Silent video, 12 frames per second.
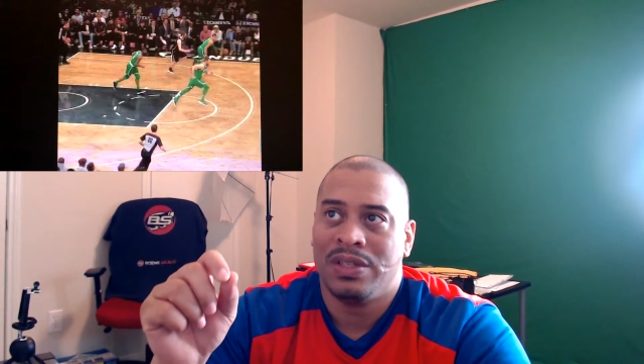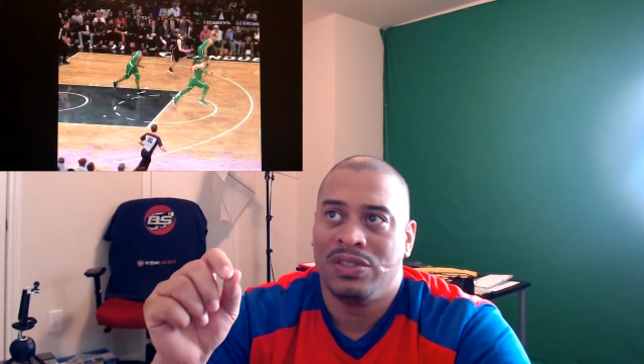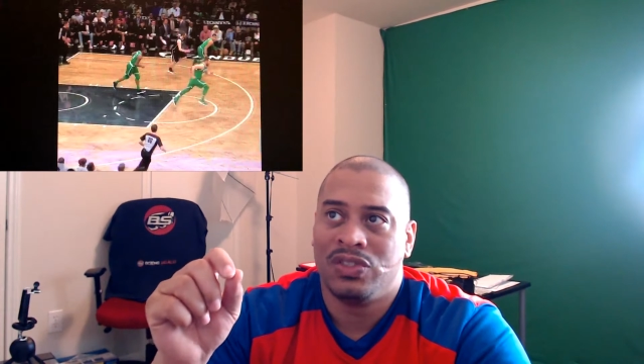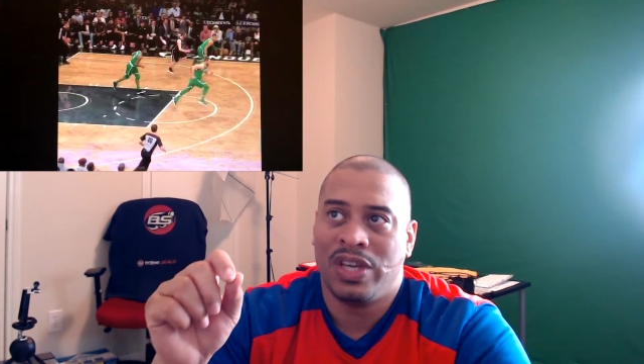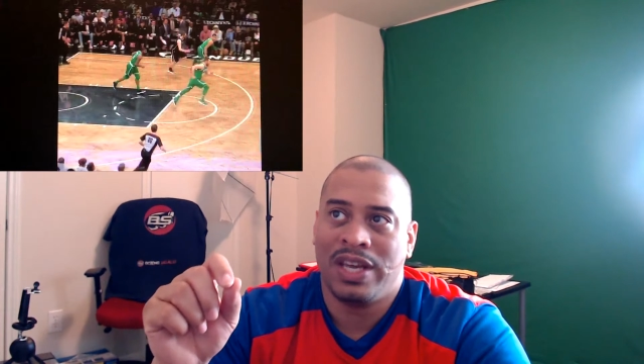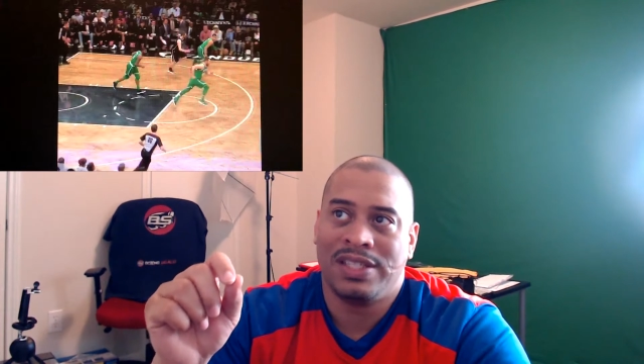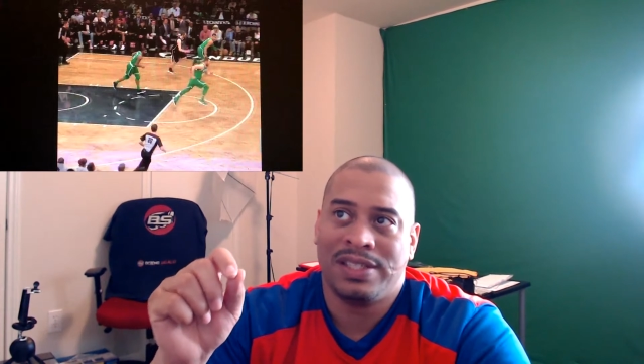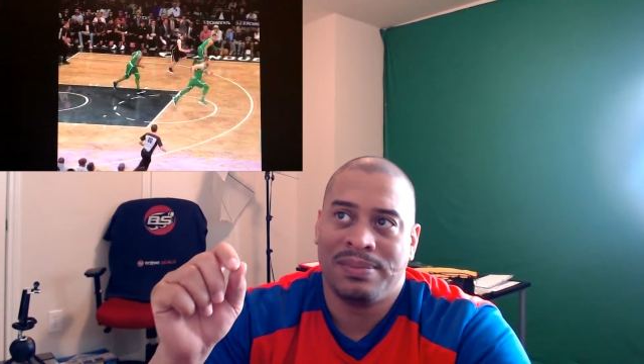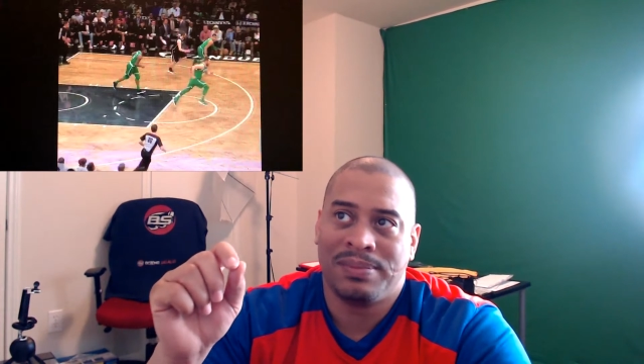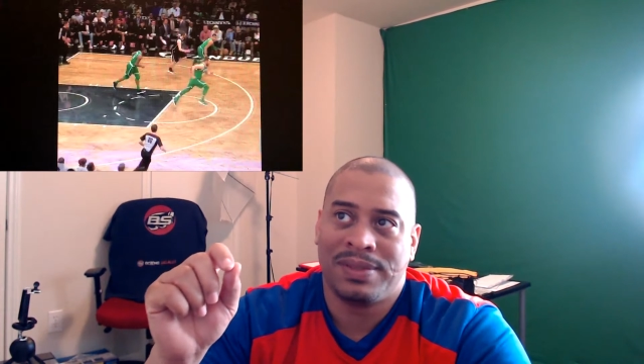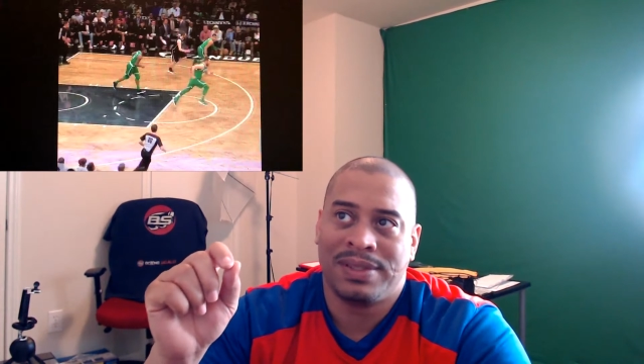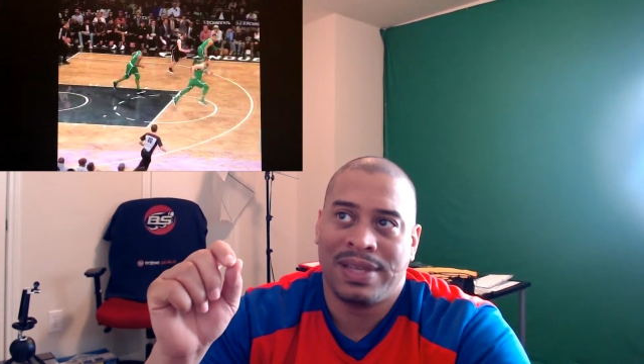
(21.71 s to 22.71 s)

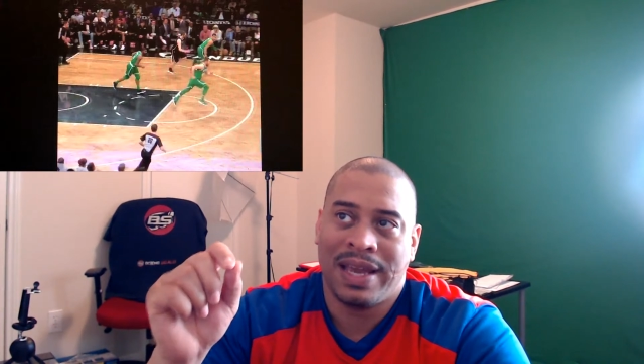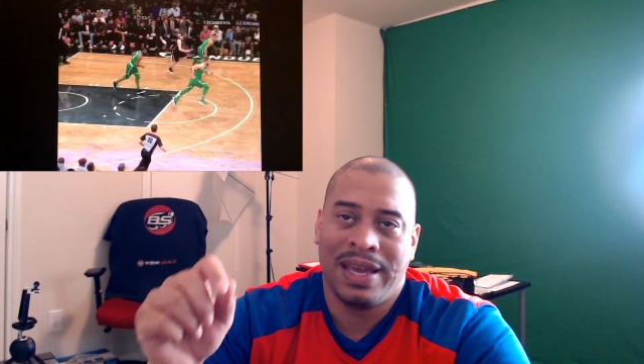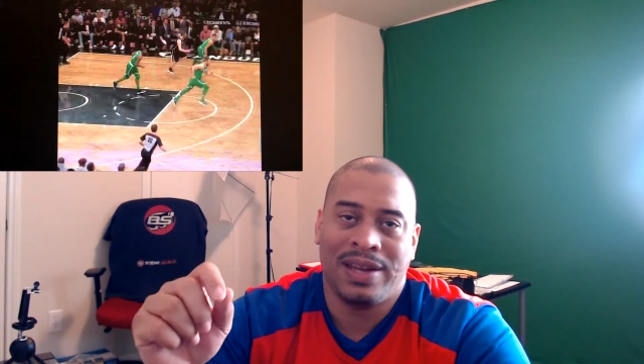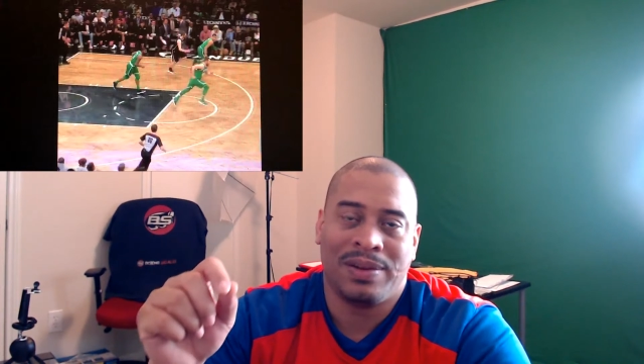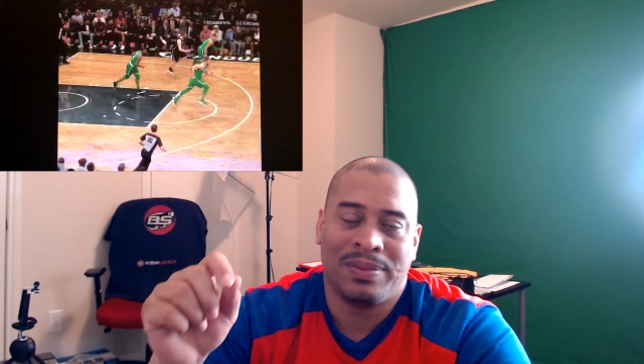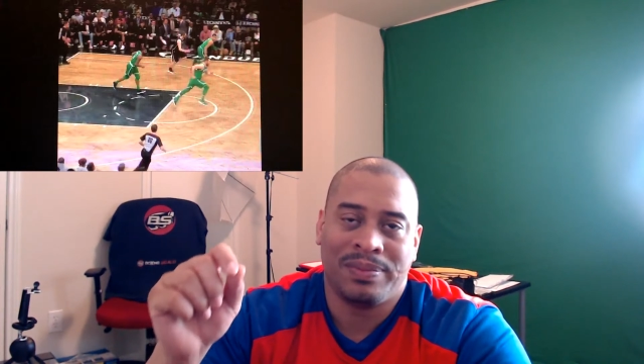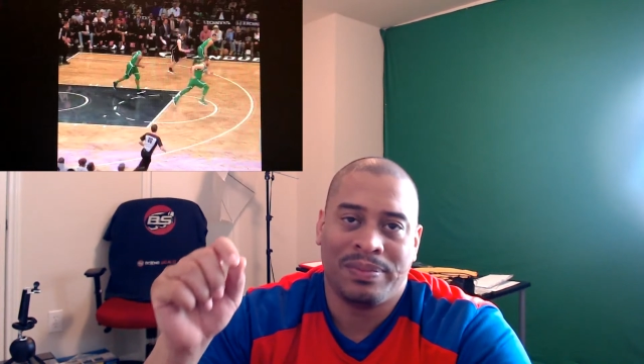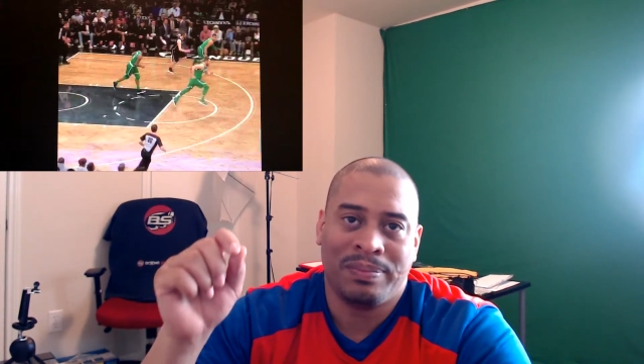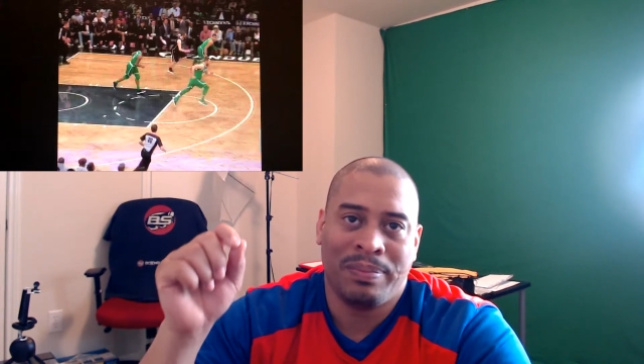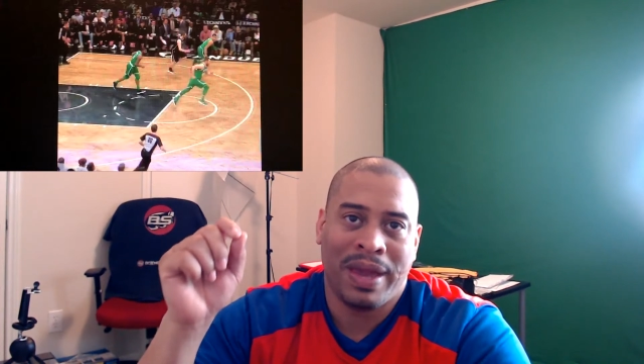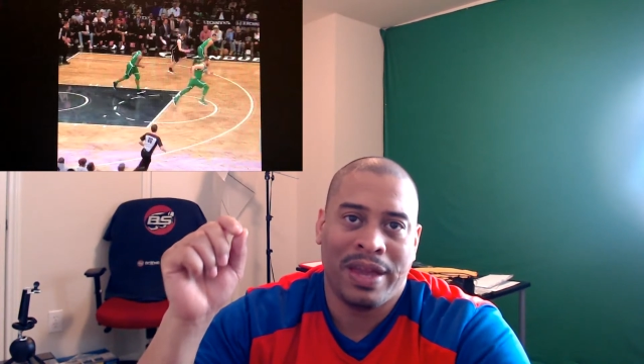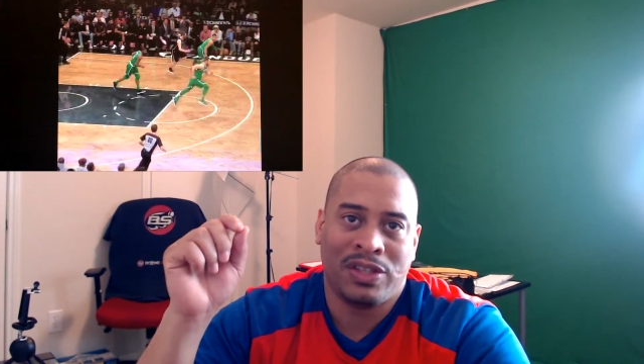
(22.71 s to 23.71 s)
Jason Tatum
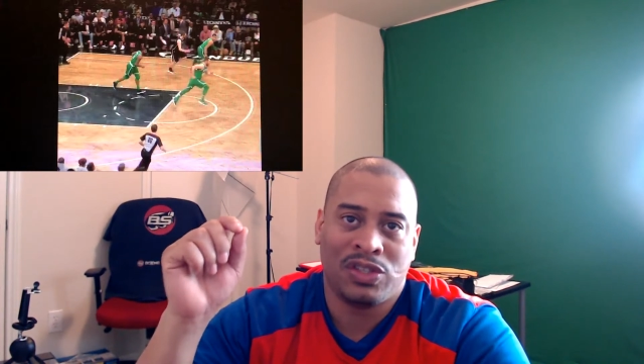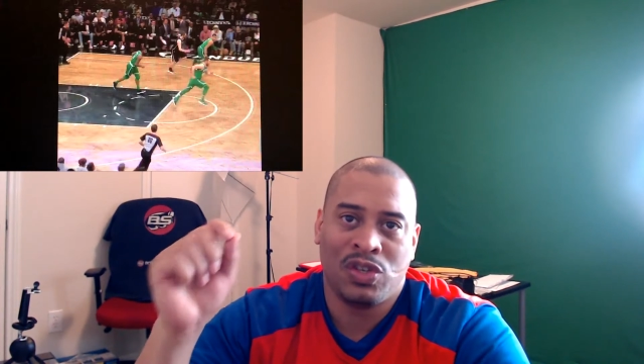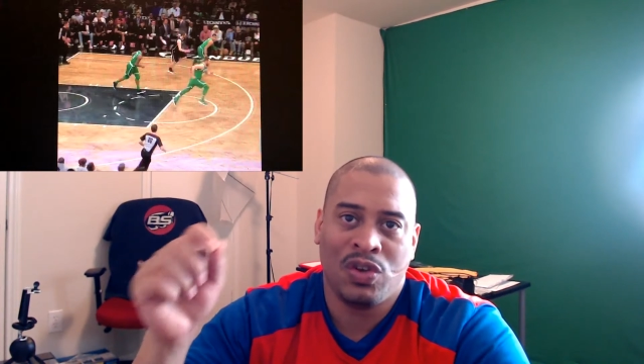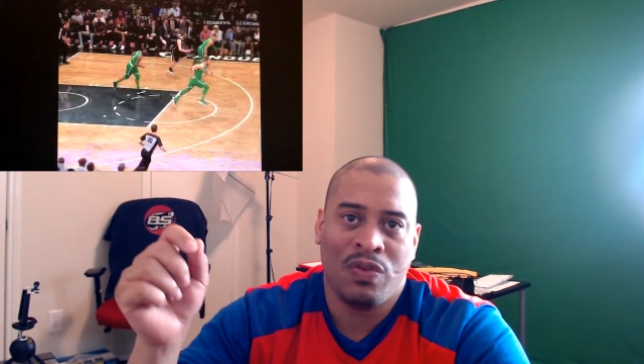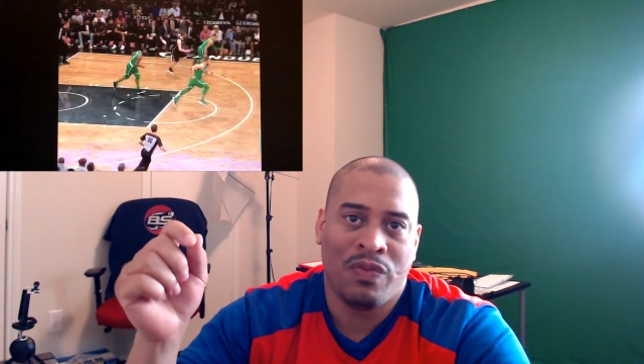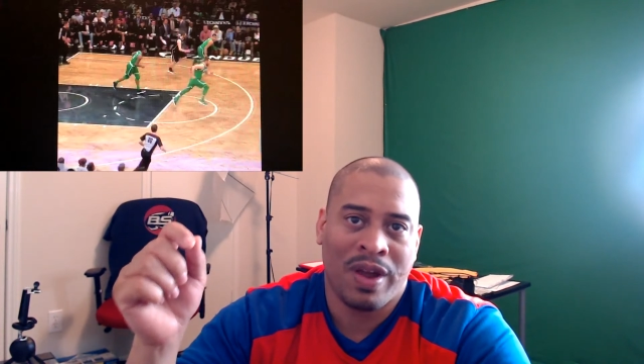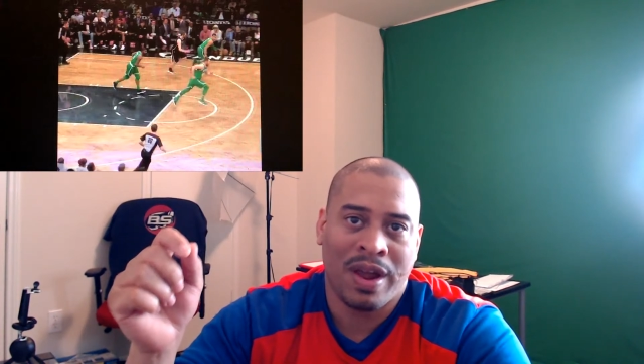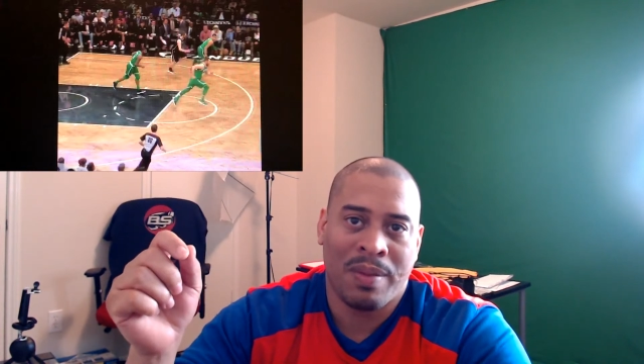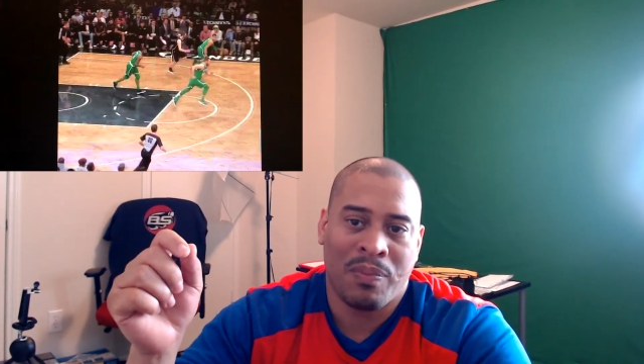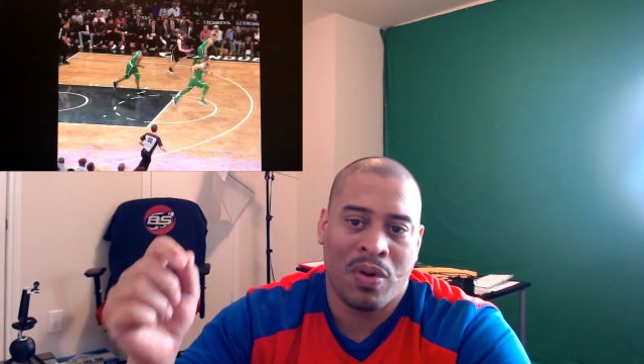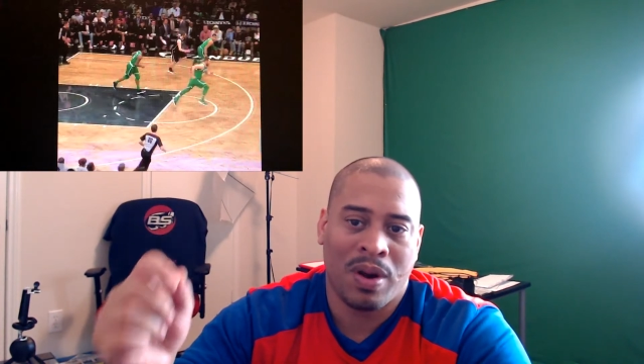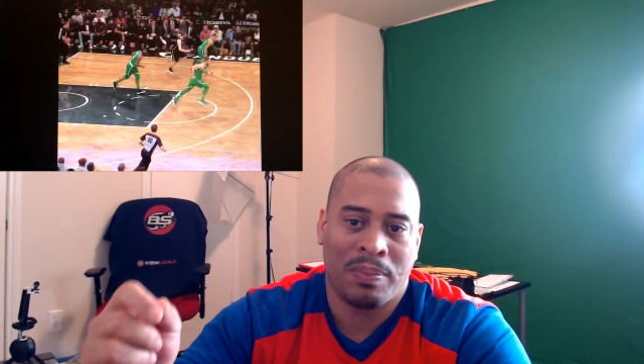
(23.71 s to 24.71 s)
made two very
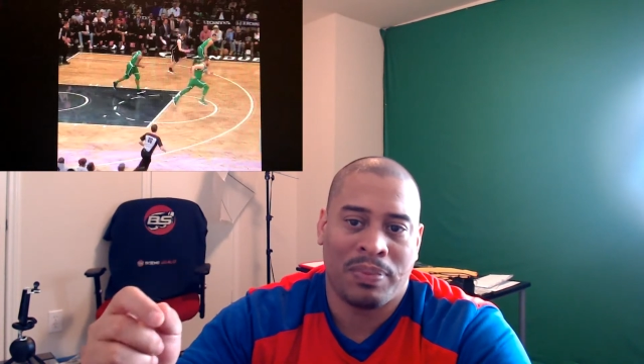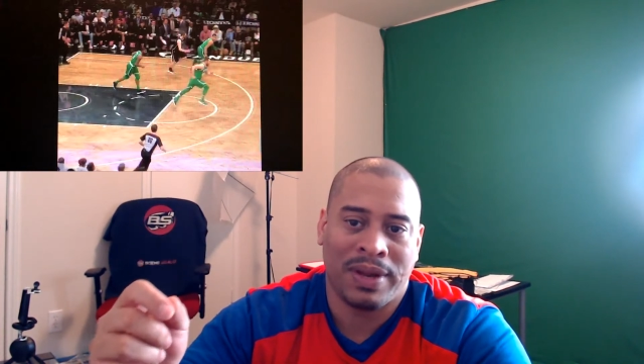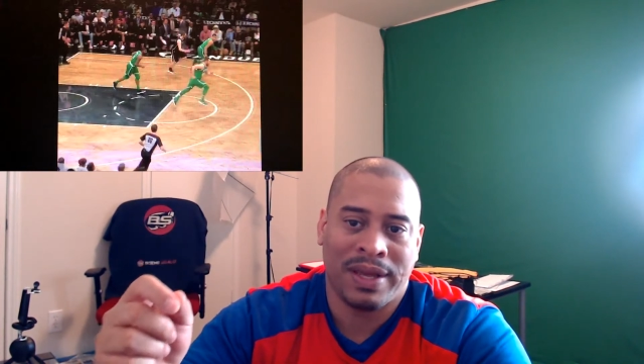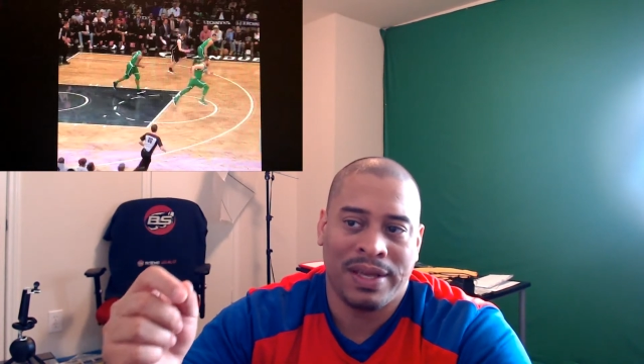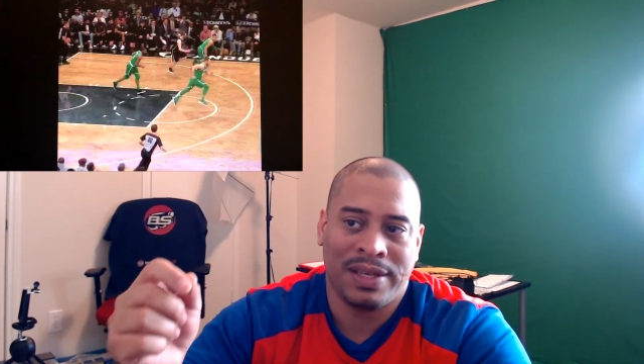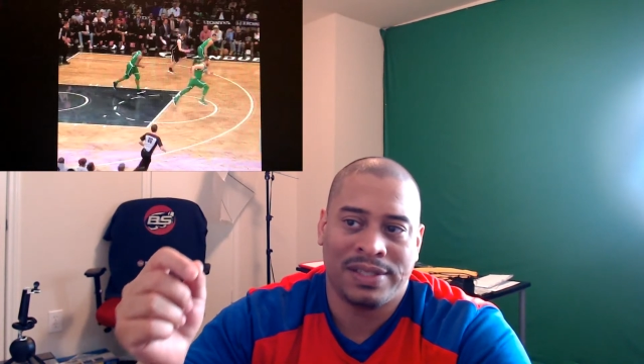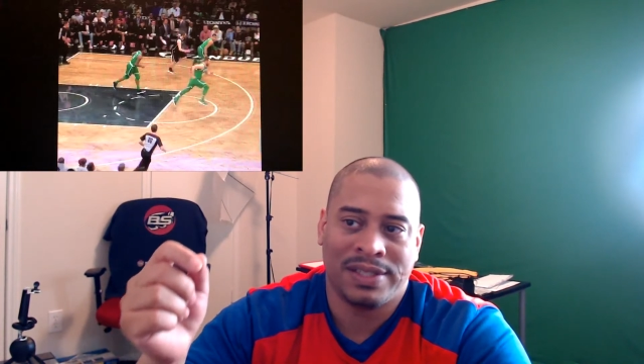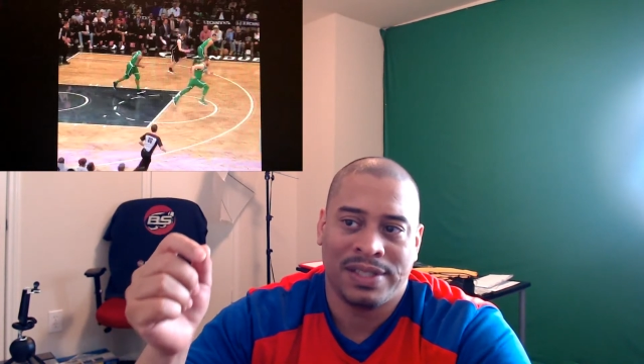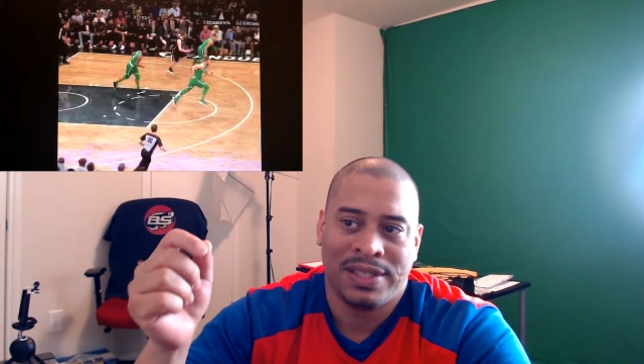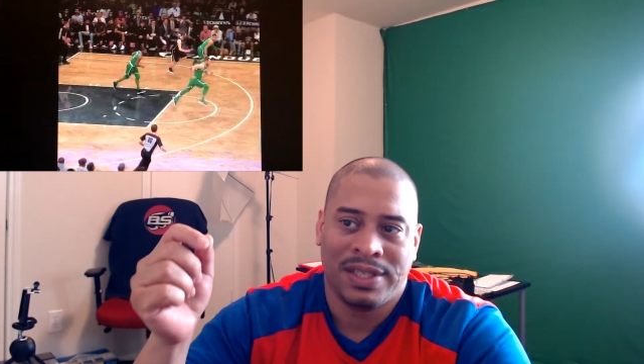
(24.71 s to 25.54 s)
important plays